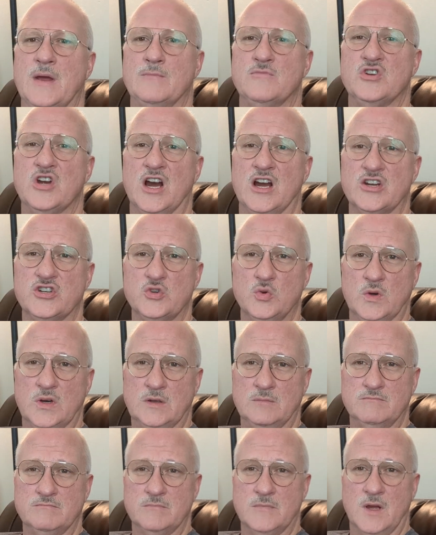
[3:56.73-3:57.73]
Joshua,
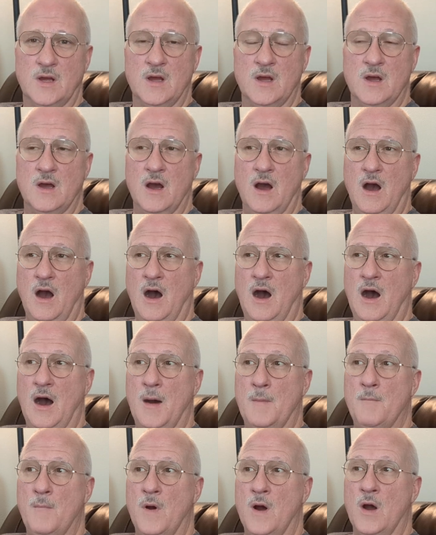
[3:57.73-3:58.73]

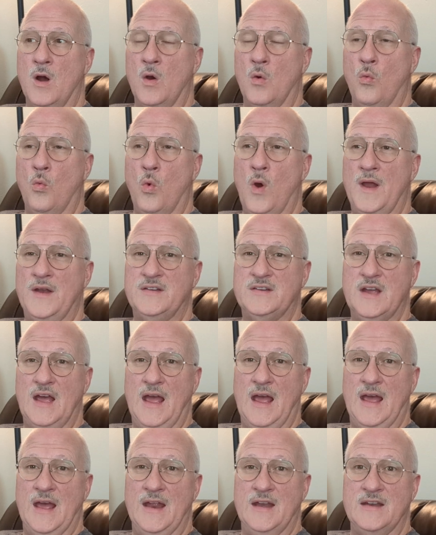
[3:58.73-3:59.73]
went
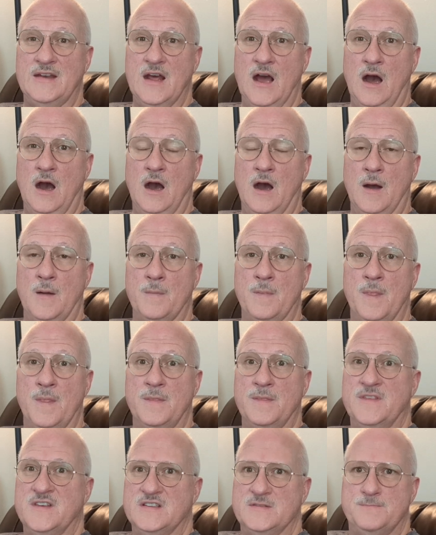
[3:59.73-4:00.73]
and
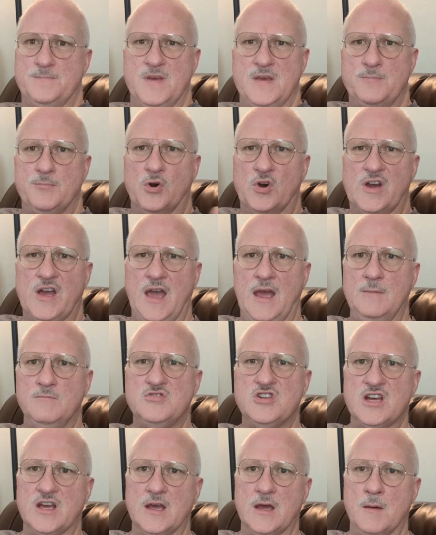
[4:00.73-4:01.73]
these people came
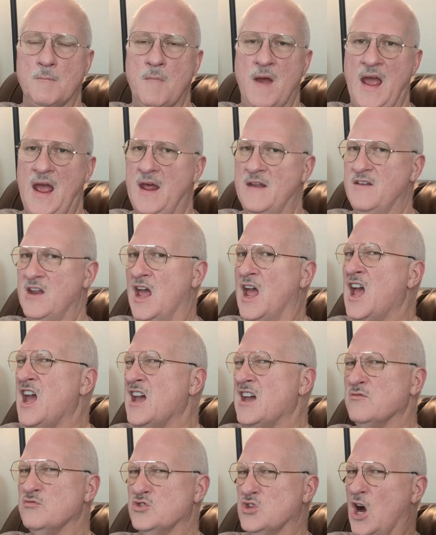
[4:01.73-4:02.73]
to him, and
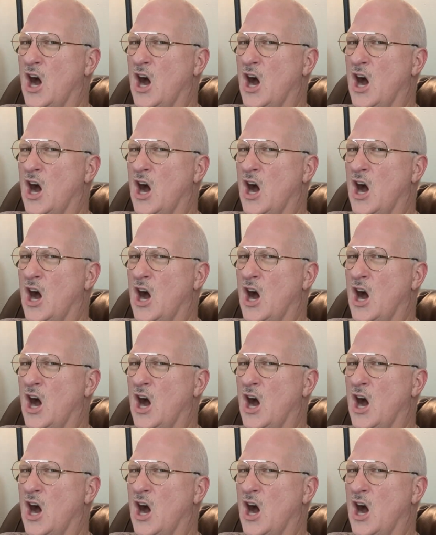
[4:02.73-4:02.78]
it was